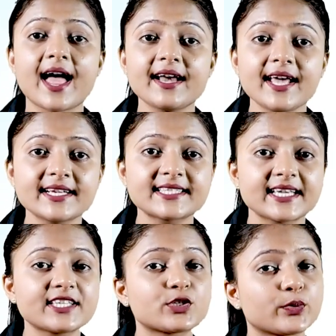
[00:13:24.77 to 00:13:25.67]
and
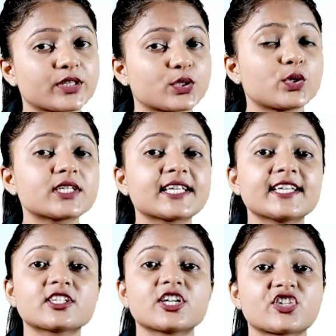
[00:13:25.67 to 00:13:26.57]
access to
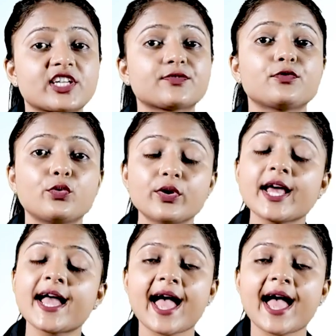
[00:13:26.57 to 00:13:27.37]
resources such as food